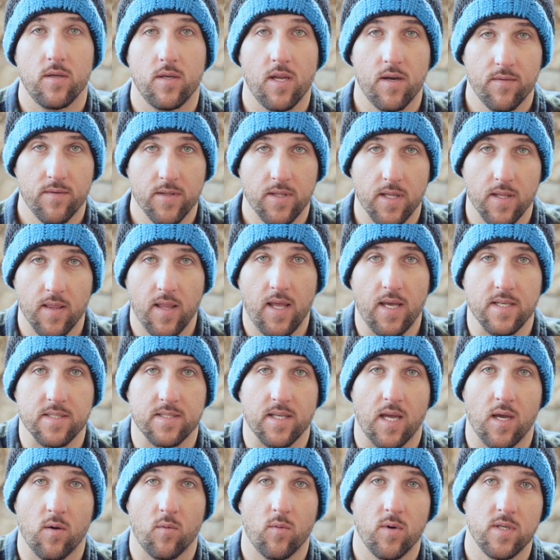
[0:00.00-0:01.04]
Nevertheless,
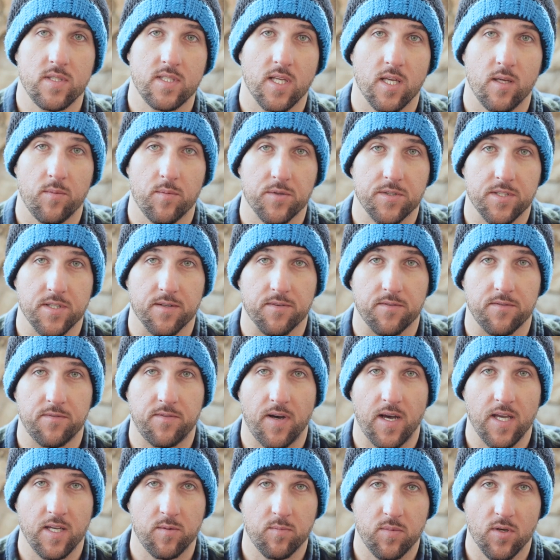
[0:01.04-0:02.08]
I was able to
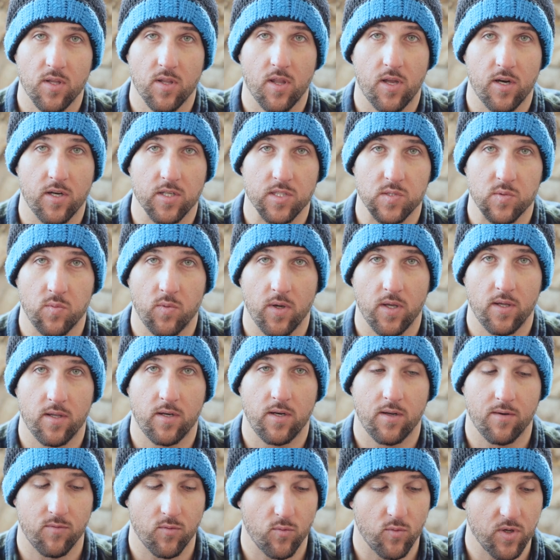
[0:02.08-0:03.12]
find Polaris well
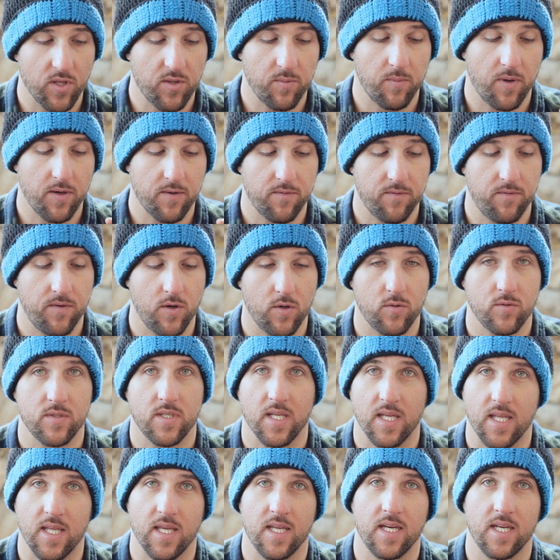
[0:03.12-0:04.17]
enough with my phone
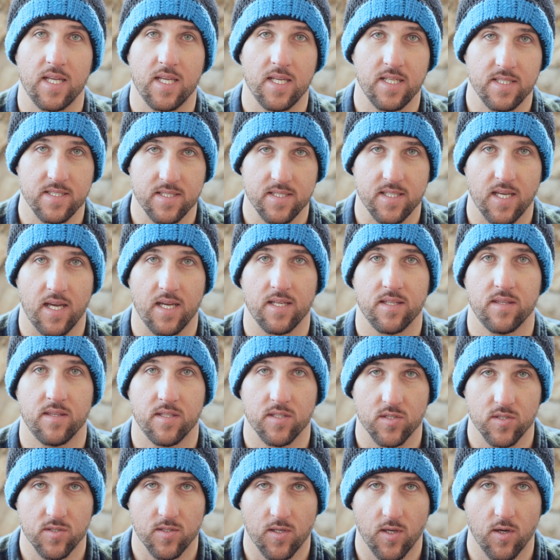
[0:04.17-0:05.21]
to get it inside
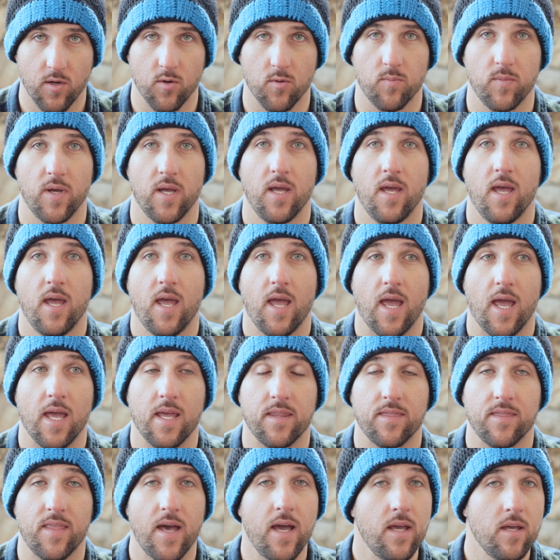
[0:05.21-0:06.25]
the scope.
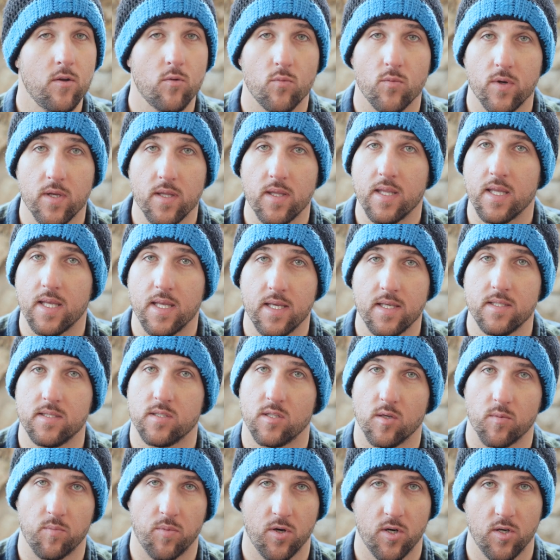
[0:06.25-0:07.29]
And that really is
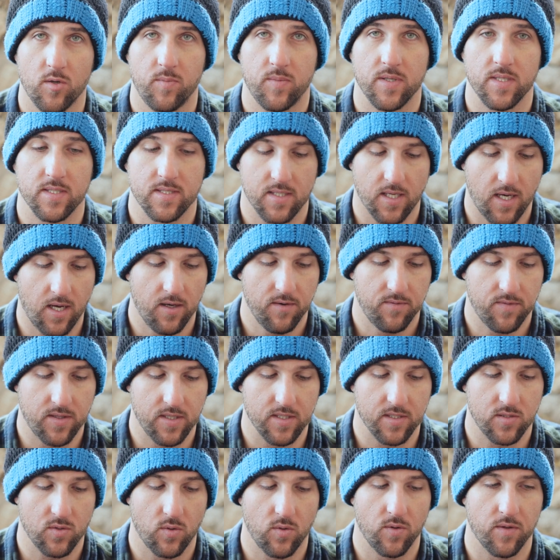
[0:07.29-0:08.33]
the purpose of
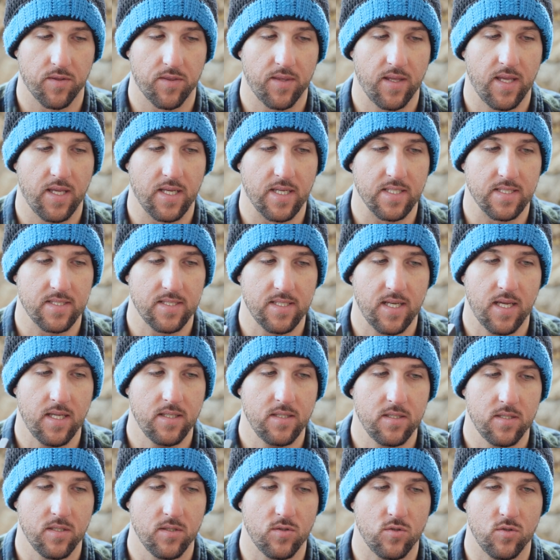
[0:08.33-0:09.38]
this whole thing. It's
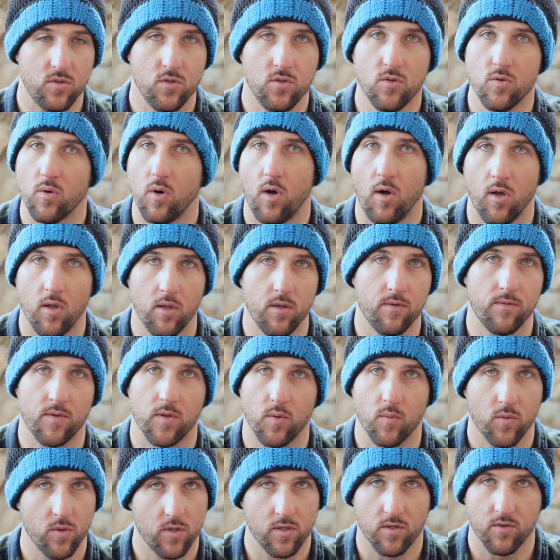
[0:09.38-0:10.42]
not to do all of
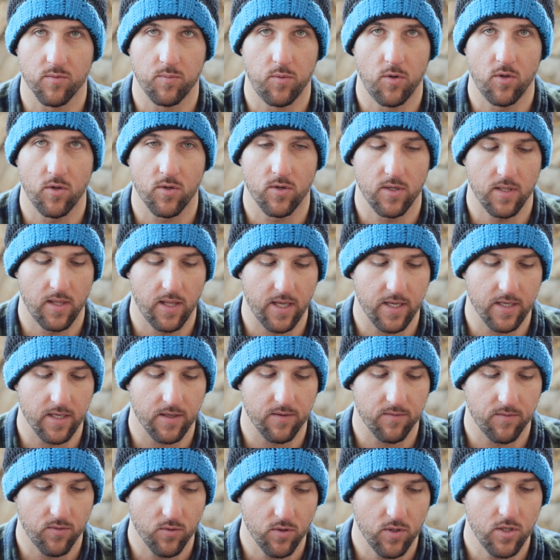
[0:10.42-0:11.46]
the work of polar
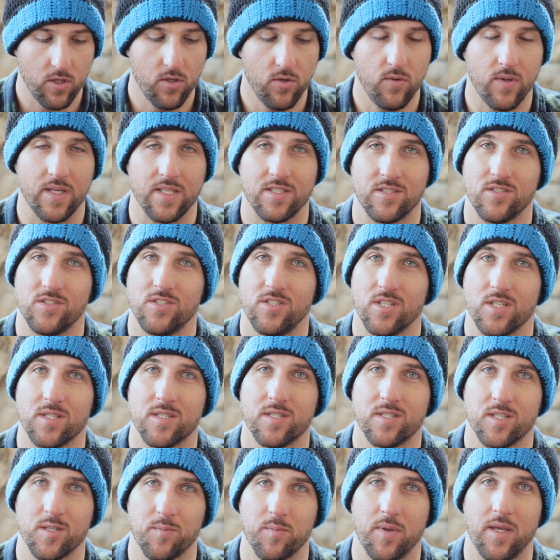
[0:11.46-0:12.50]
aligning for you, it's
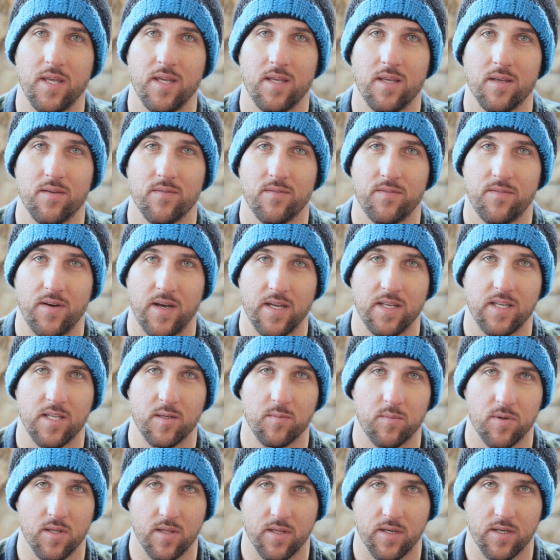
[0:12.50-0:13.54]
just to make
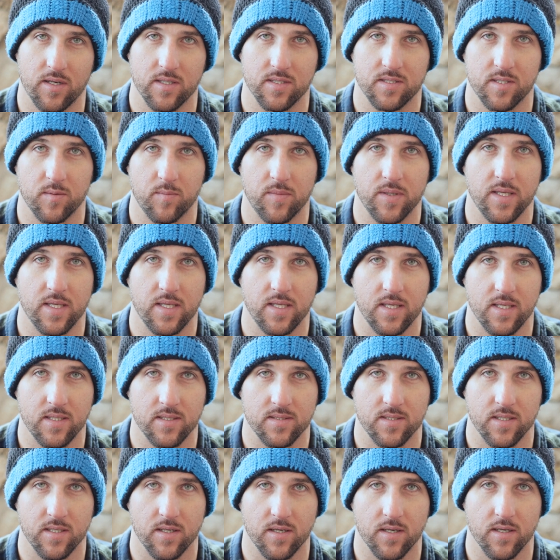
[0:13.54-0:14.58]
finding Polaris a bit
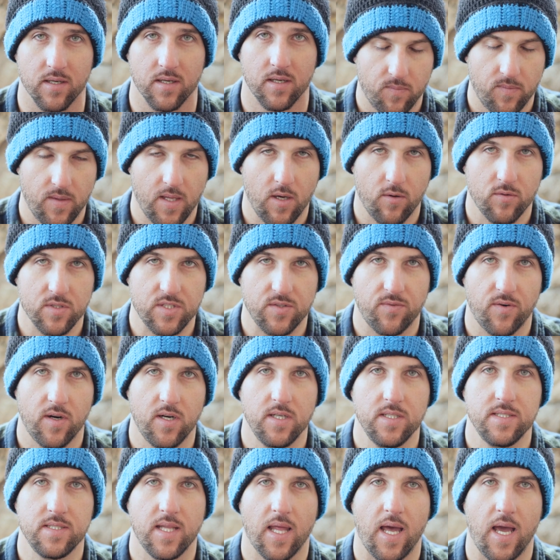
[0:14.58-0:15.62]
easier. Now, as
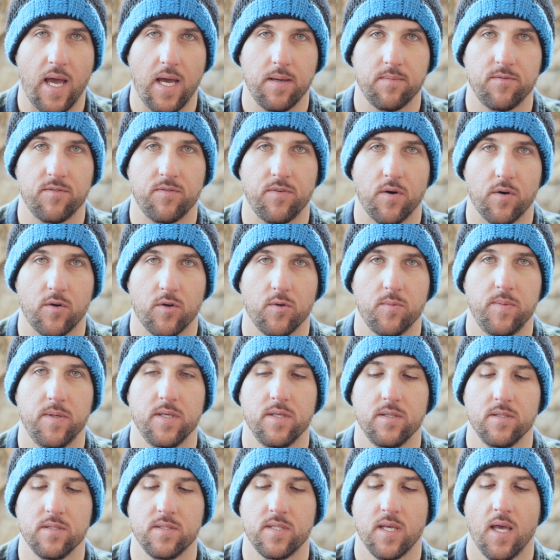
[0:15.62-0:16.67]
far as the app
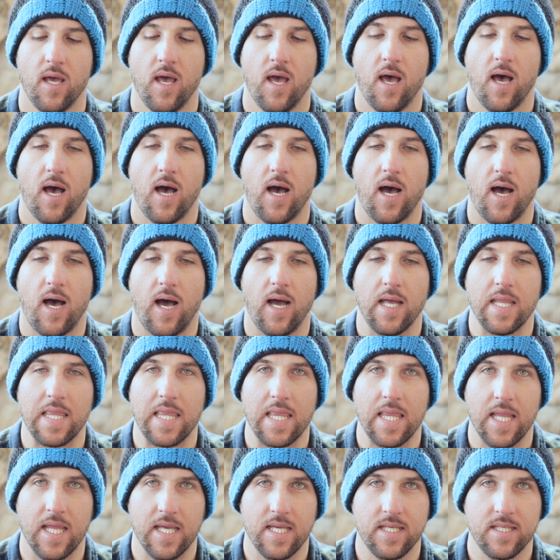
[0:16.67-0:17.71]
PhotoPills, I
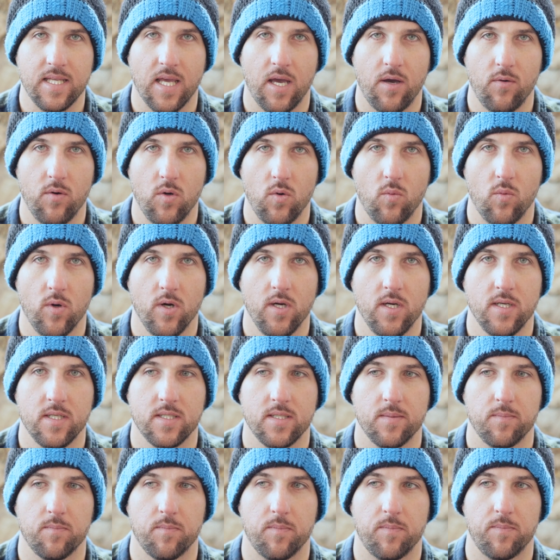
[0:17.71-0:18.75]
liked how it
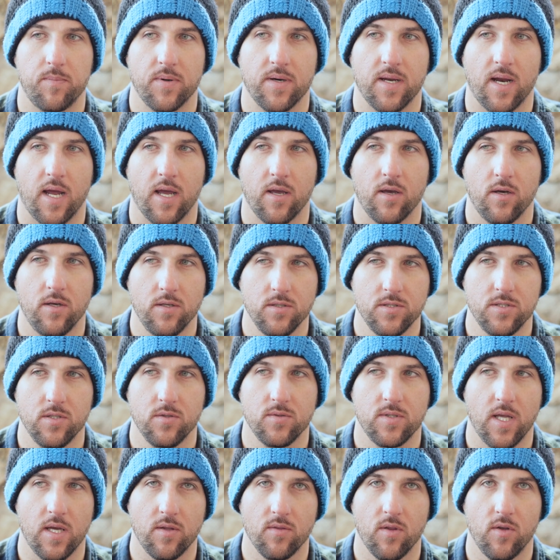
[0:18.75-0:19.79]
worked, but I
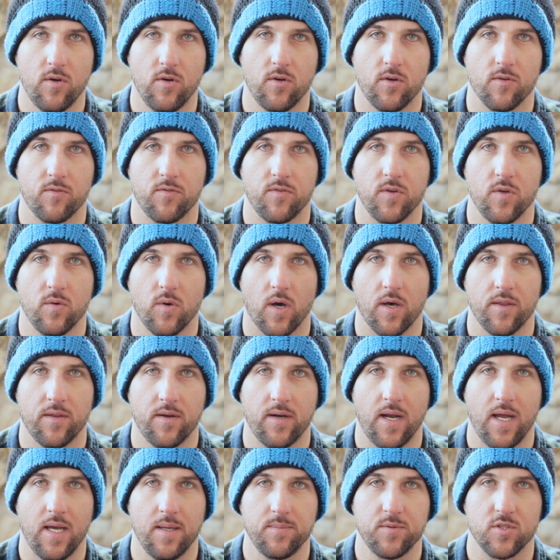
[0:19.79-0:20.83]
also downloaded a few
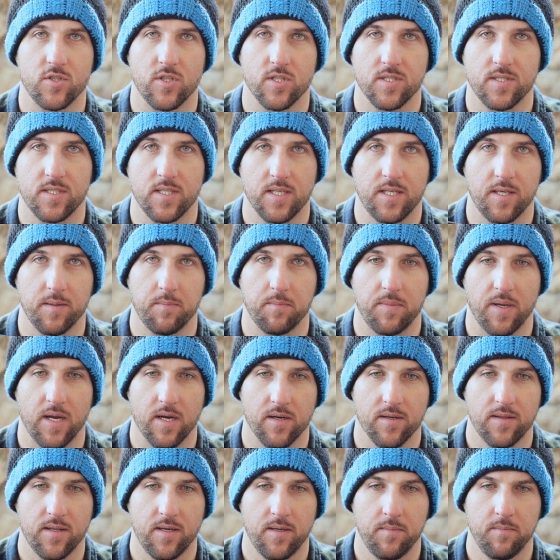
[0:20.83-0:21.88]
other apps just to
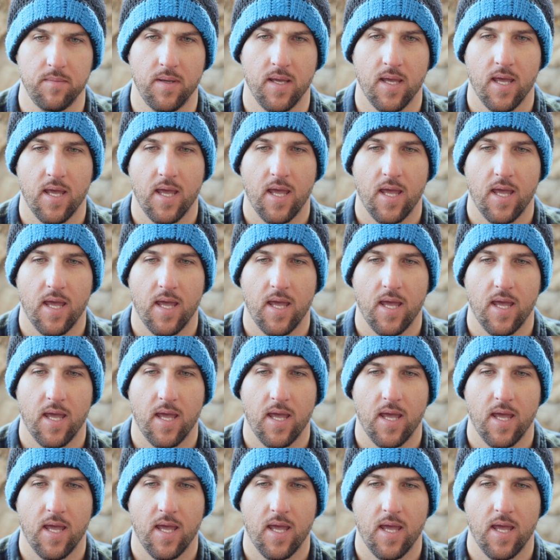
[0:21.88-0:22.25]
compare them.